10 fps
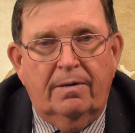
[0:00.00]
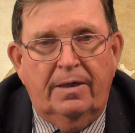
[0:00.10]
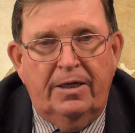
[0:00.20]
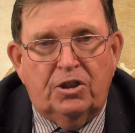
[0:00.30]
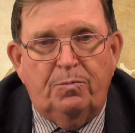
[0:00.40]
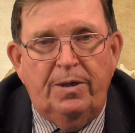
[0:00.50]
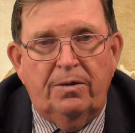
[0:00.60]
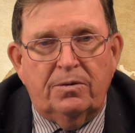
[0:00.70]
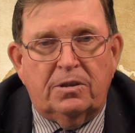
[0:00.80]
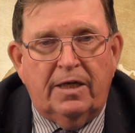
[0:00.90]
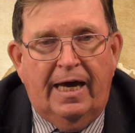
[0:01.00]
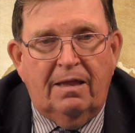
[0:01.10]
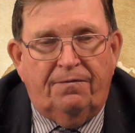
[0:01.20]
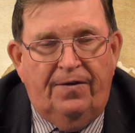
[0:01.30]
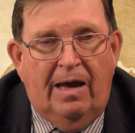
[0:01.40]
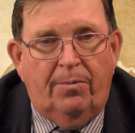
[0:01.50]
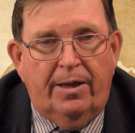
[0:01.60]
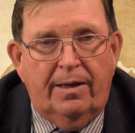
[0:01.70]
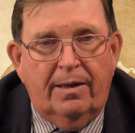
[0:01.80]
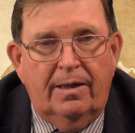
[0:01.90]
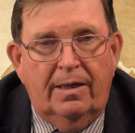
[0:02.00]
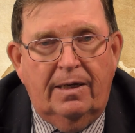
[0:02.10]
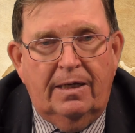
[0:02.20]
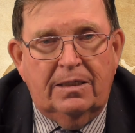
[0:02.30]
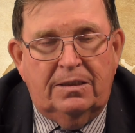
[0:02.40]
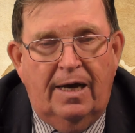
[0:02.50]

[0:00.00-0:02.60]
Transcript: Ishmael's side of the family has